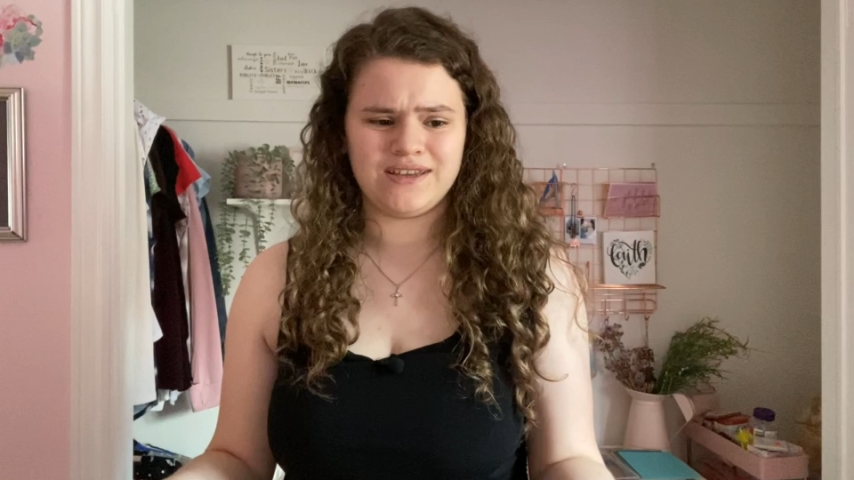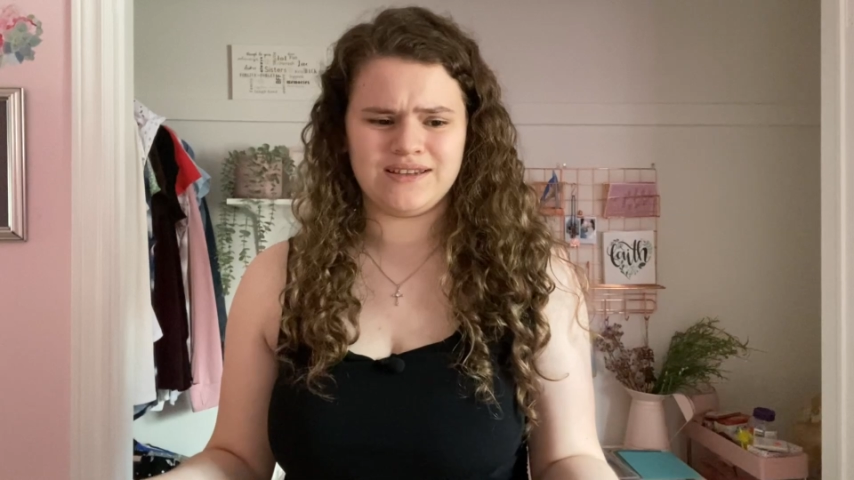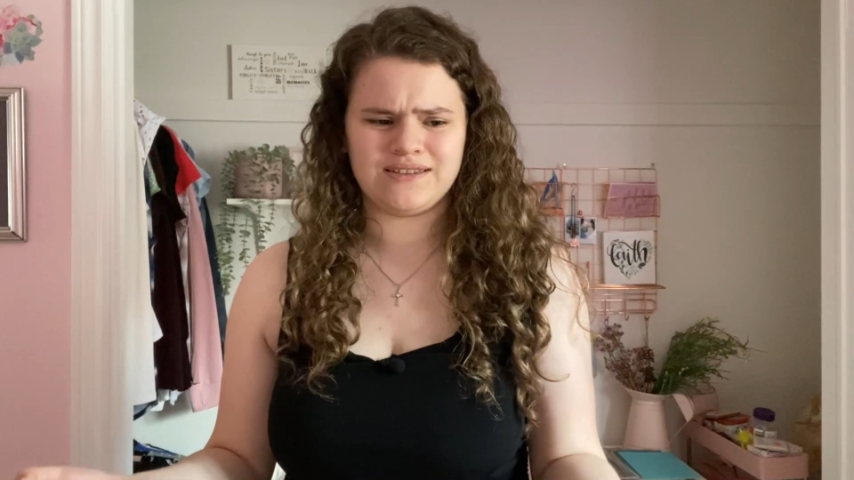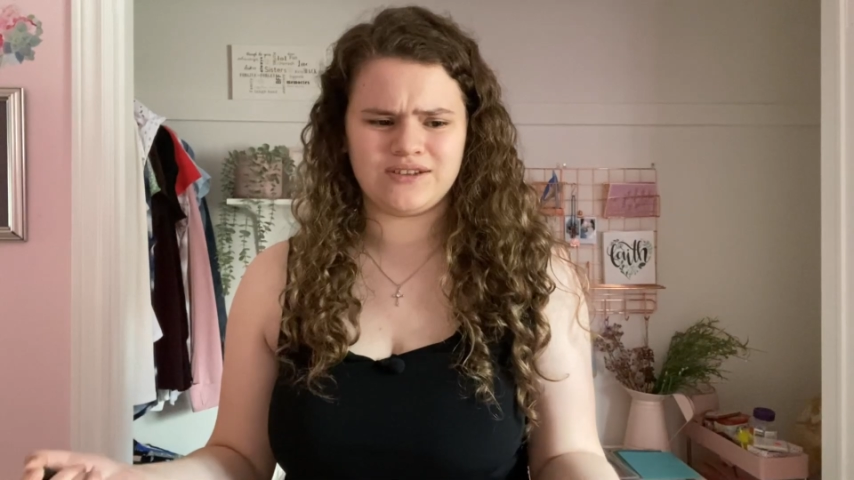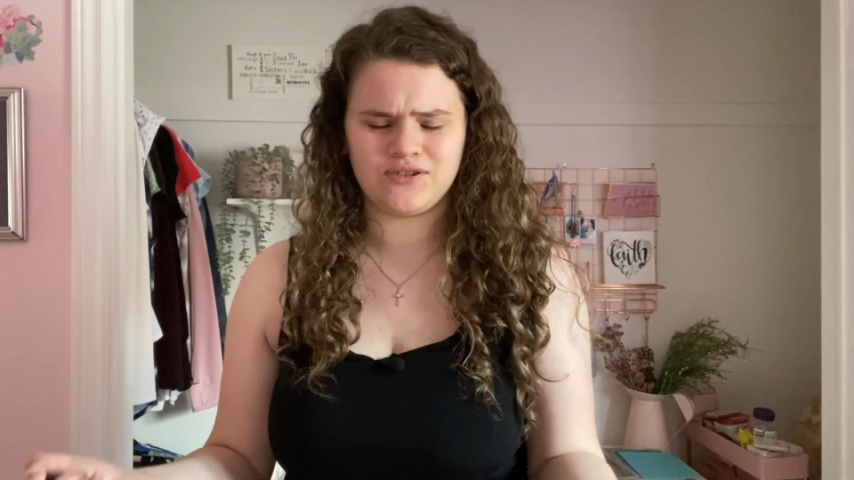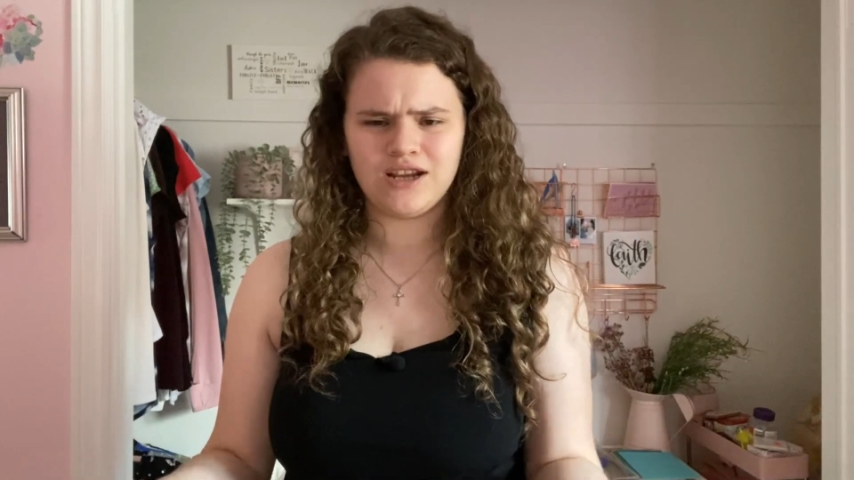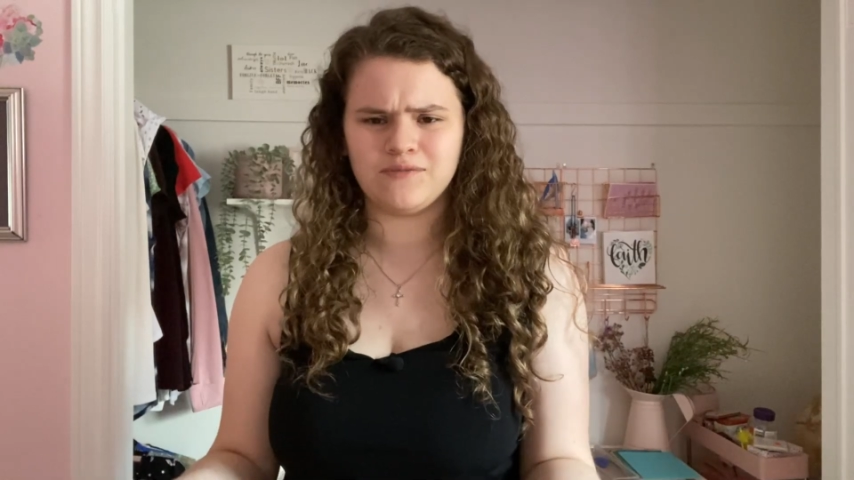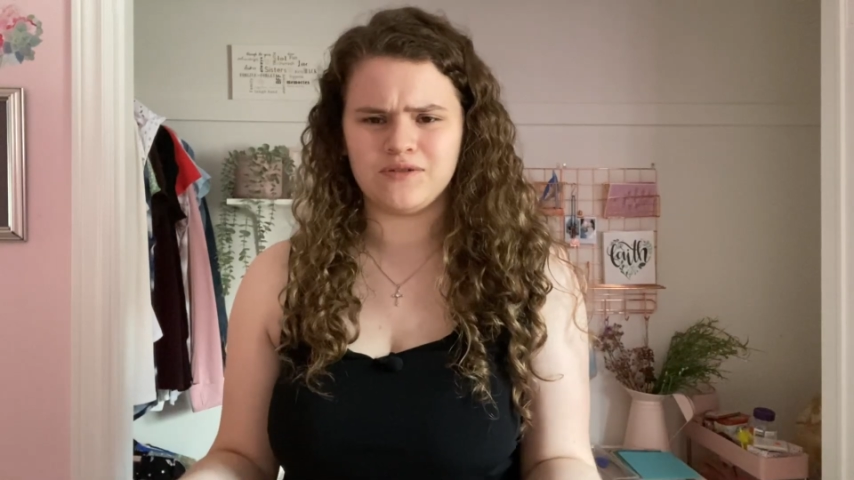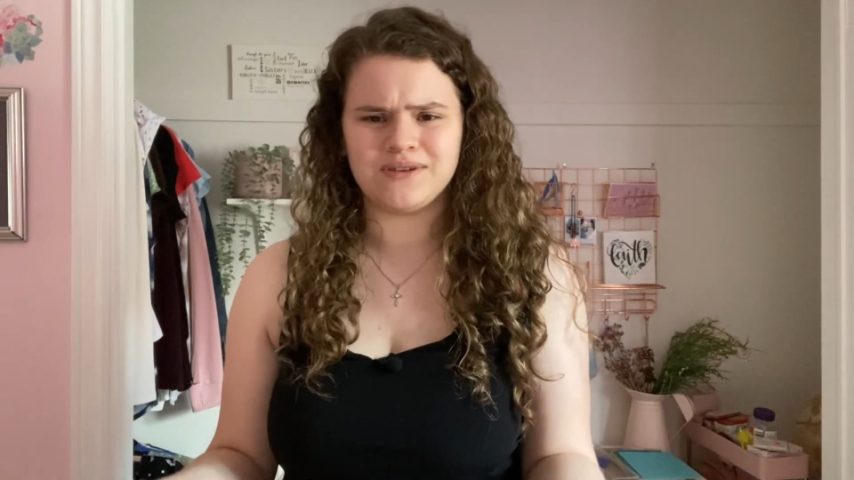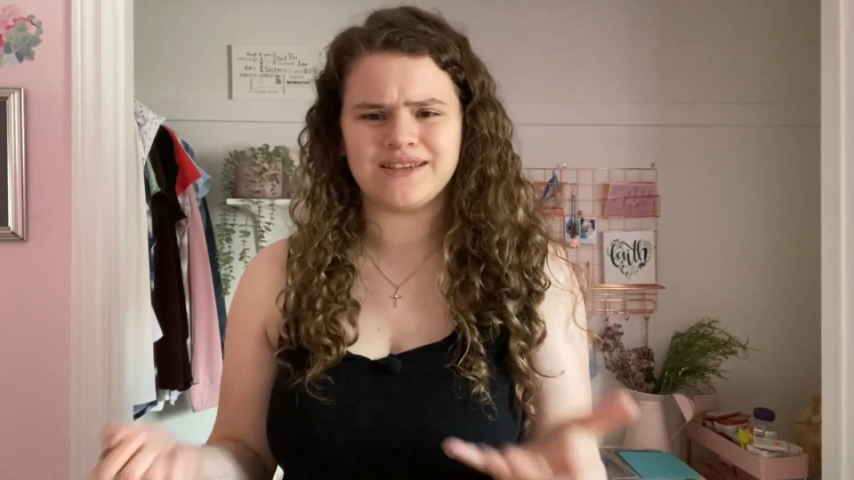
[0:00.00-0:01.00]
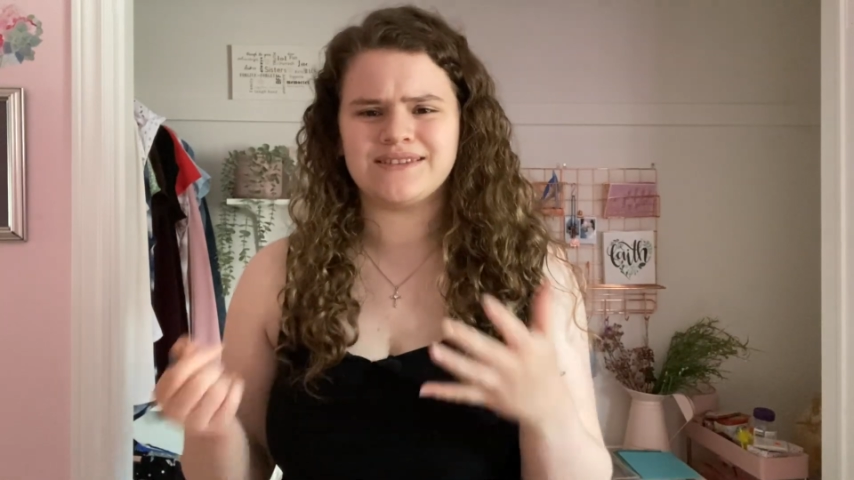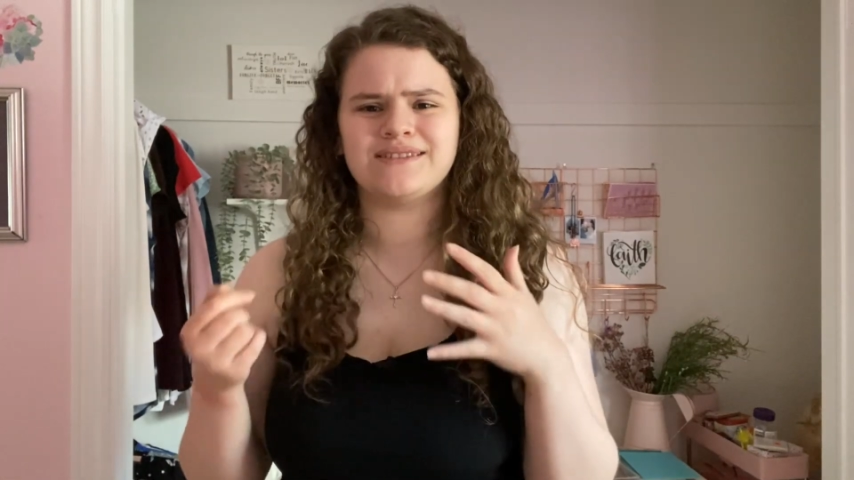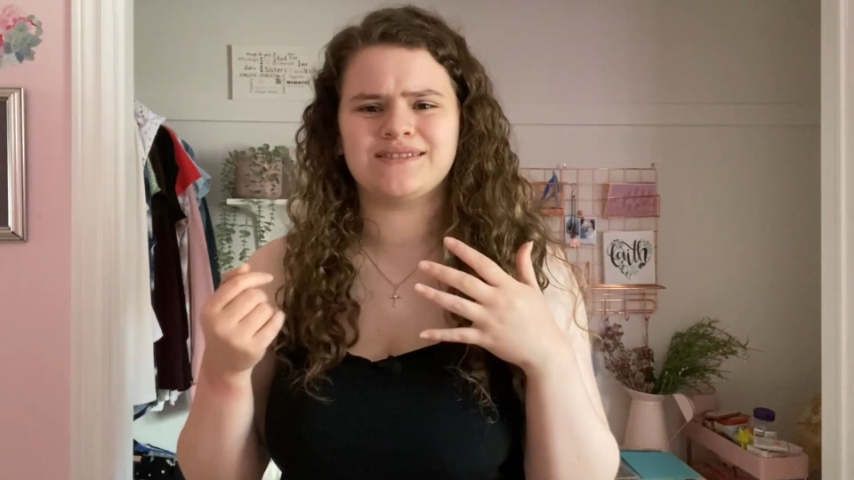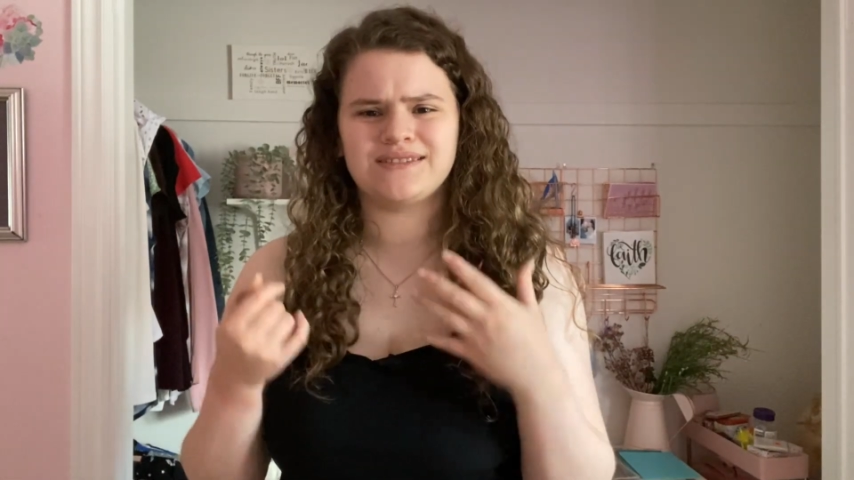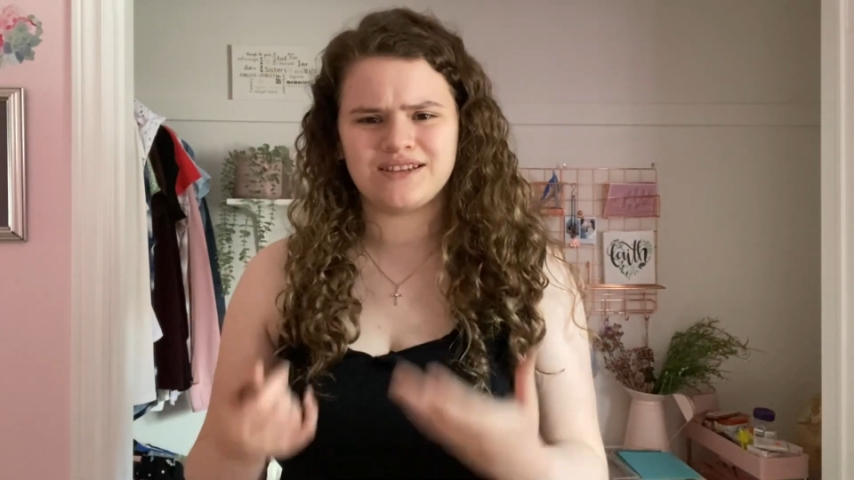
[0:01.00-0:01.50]
and it's incredible because
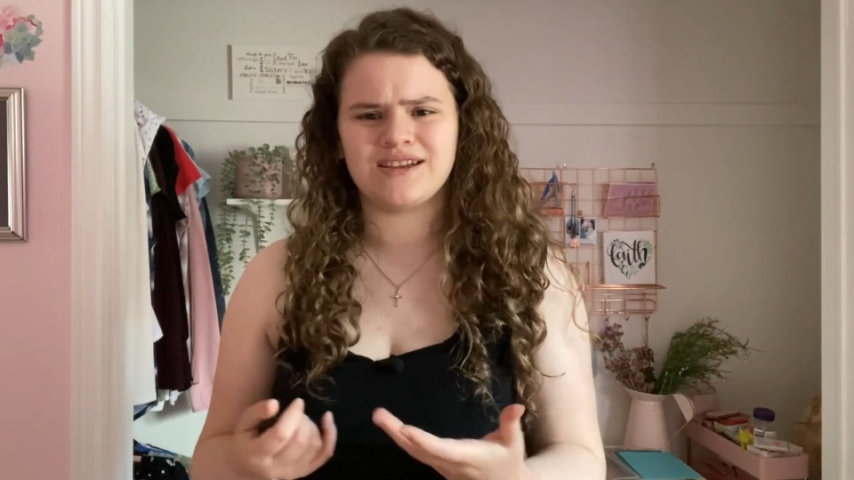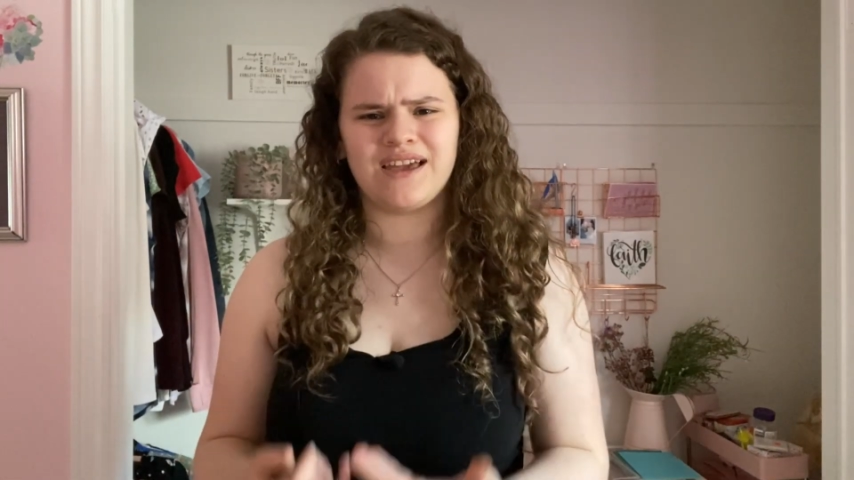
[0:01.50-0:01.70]
it's such